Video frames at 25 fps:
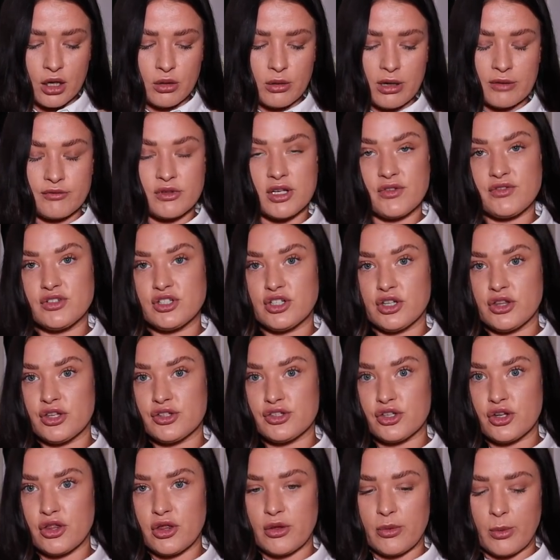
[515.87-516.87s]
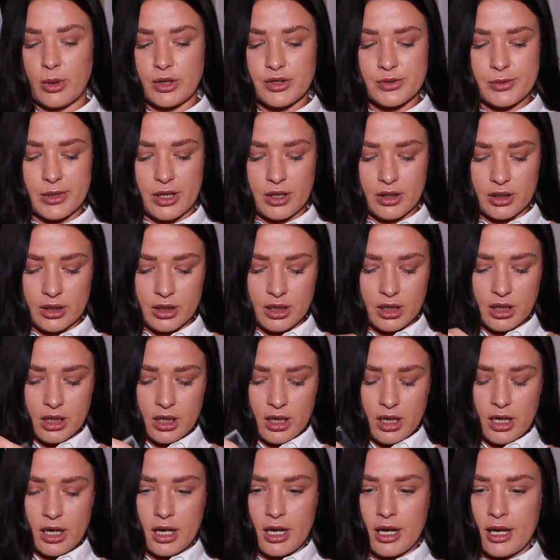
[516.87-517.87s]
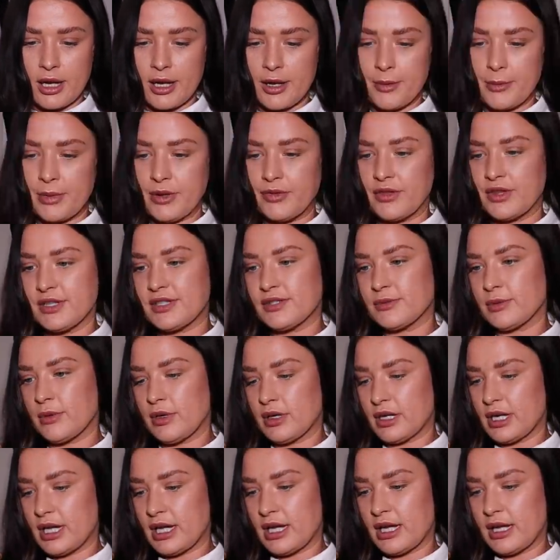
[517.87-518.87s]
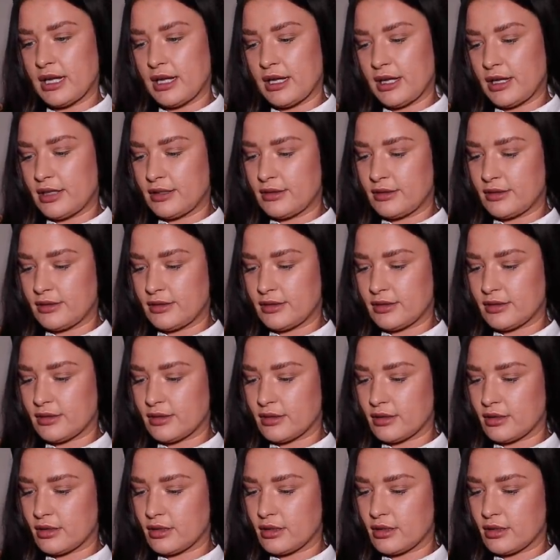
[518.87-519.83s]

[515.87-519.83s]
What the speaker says: Oh, I'm not even done, there's another one as well. This one is